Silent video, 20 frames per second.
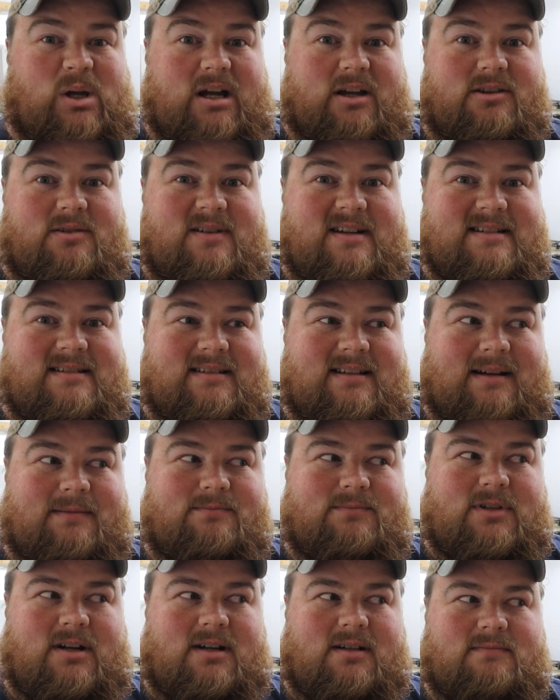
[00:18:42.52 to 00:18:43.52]
otherwise,
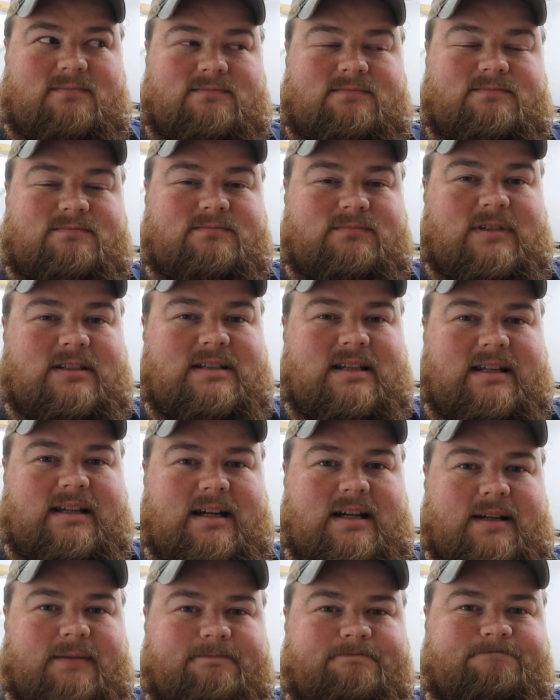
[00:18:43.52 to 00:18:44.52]
I'm not not that
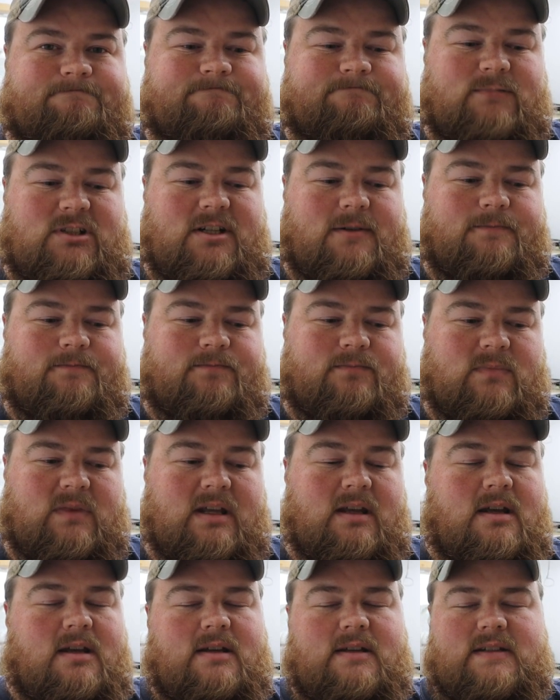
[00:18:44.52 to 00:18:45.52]
guy. Well,
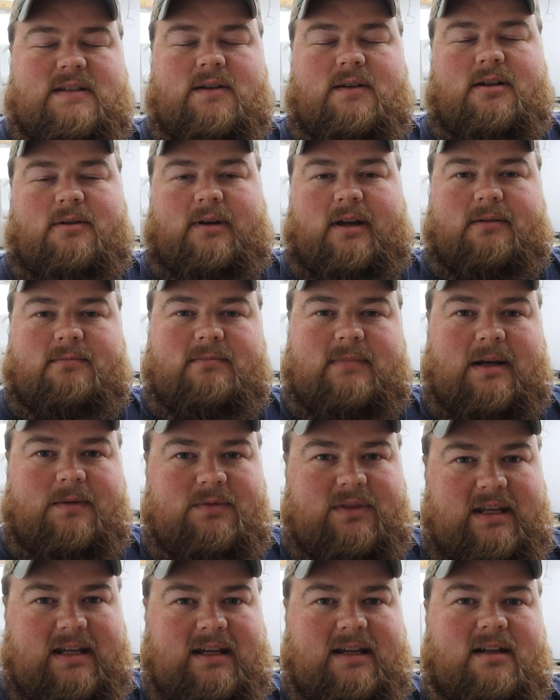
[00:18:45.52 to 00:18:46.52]
so anyway,
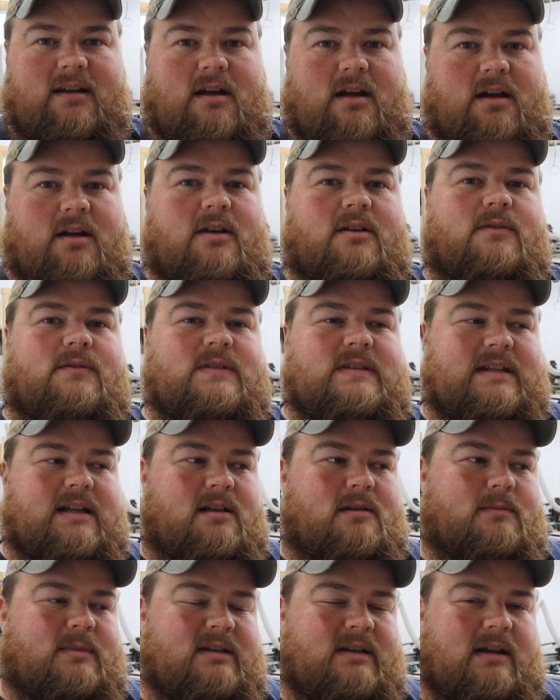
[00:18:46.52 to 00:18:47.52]
I'm thinking of
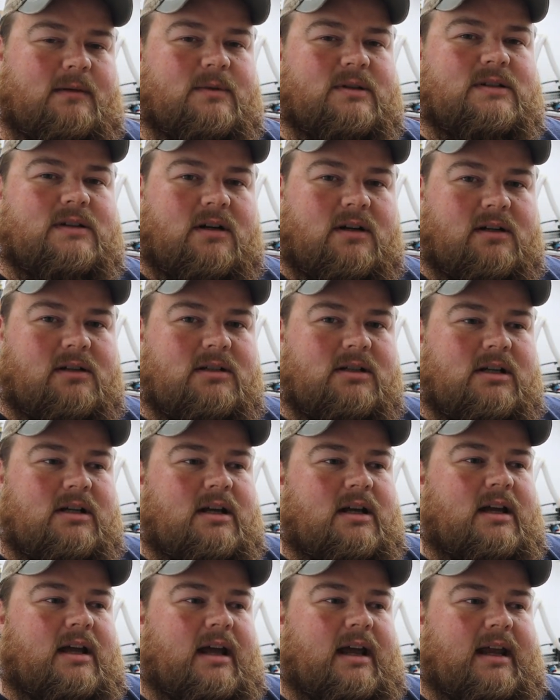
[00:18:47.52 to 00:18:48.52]
selling my table saw
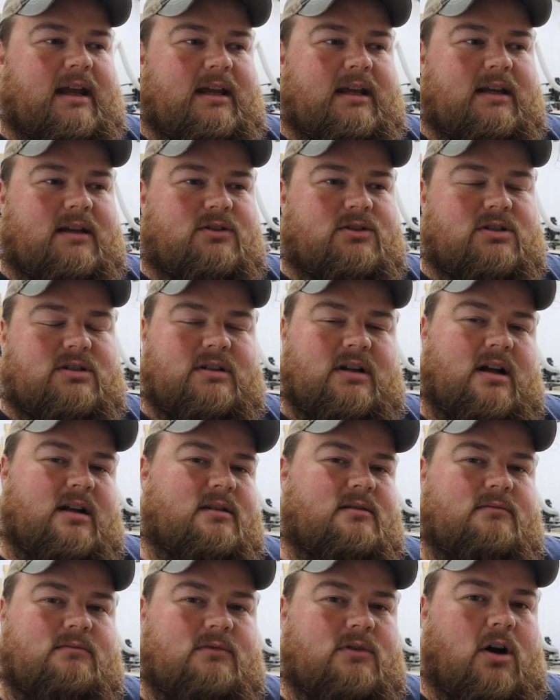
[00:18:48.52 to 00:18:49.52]
and just
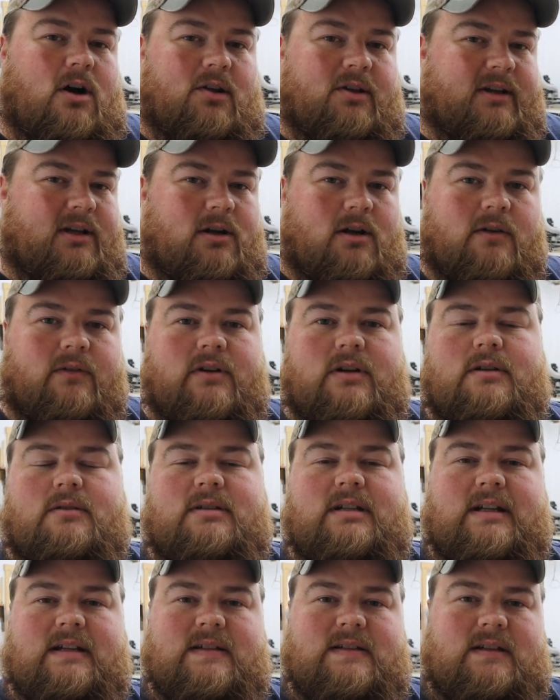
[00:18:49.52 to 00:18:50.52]
not hauling it over to
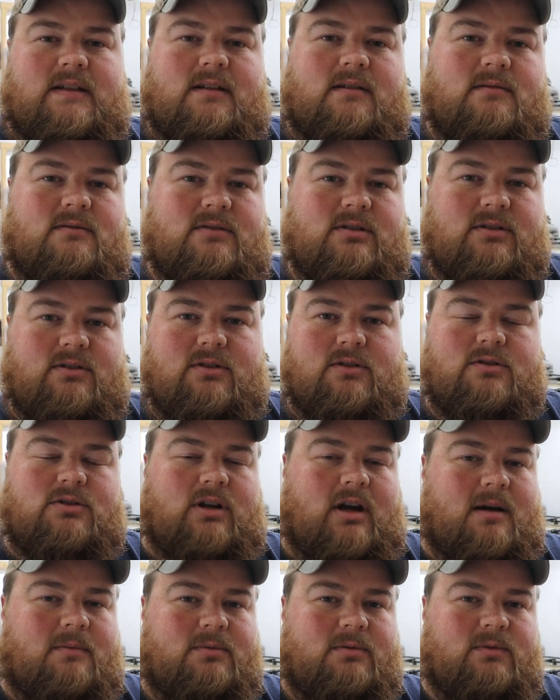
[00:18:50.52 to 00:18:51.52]
Tennessee to the new
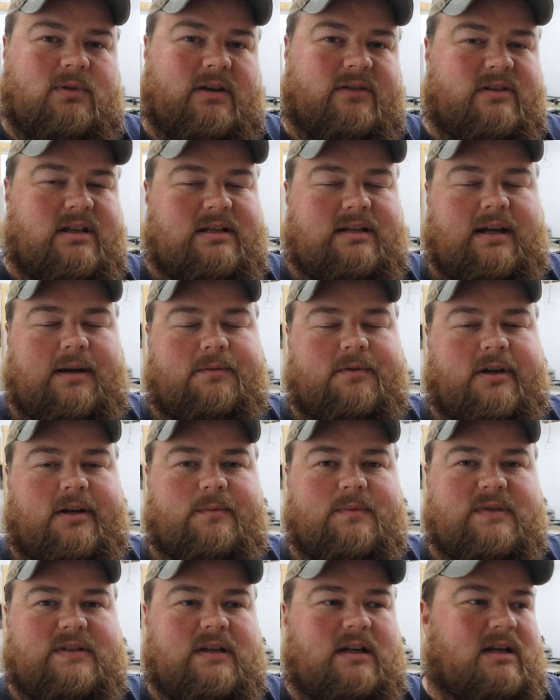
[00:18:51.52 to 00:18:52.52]
shop whenever that time
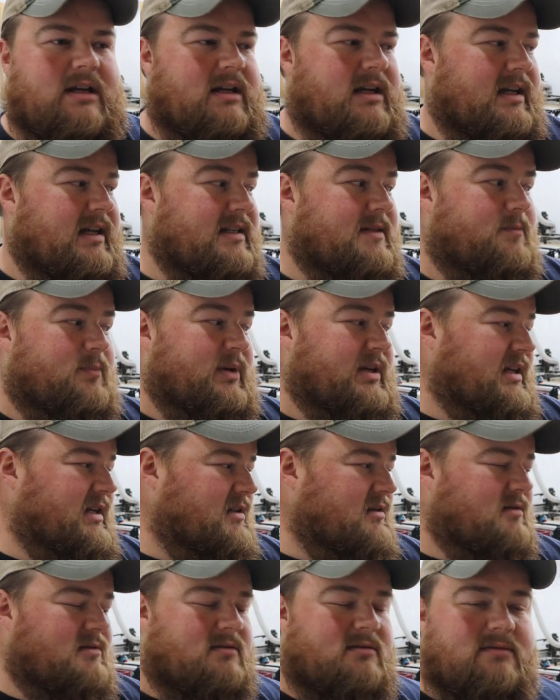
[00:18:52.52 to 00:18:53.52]
comes. It's
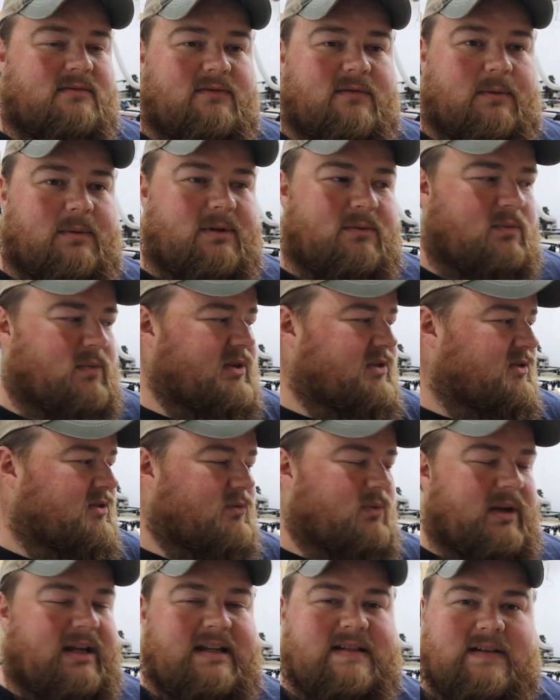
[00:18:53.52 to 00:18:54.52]
big. I mean, with
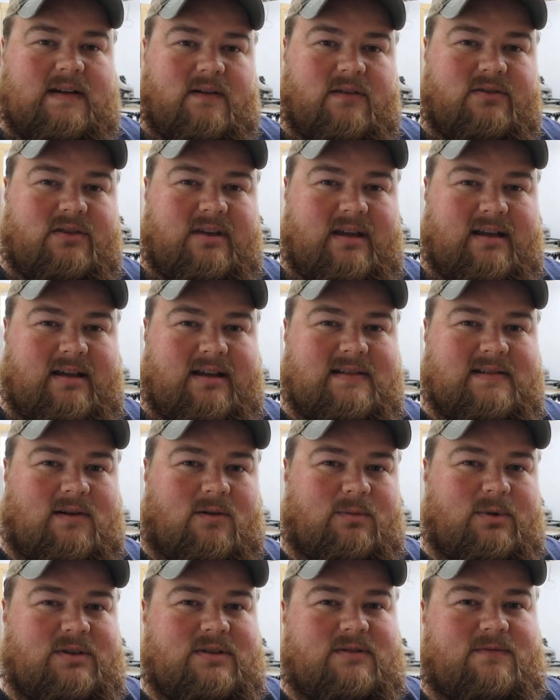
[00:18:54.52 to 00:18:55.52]
the wings and everything, it's
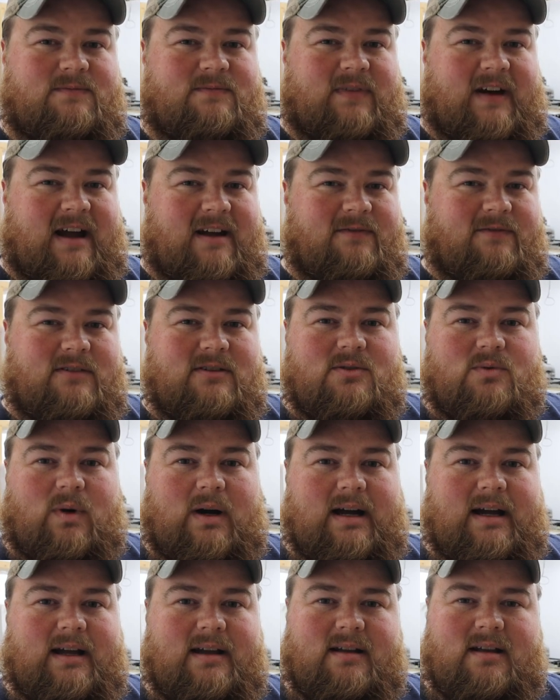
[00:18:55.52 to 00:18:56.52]
almost five feet
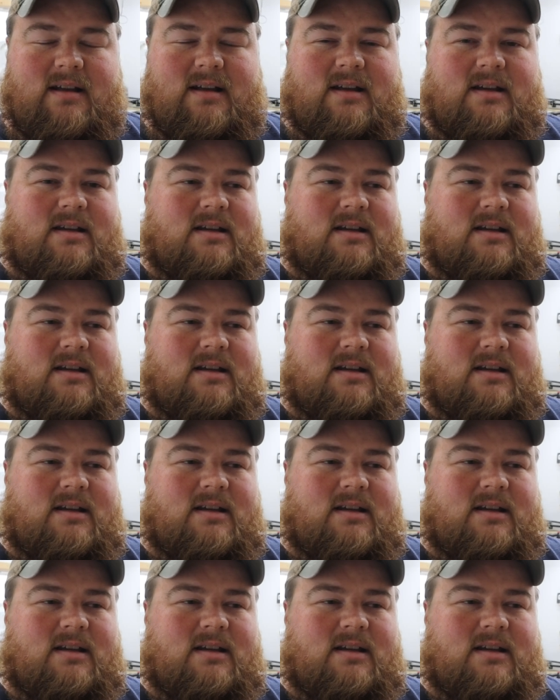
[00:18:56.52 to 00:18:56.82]
wide,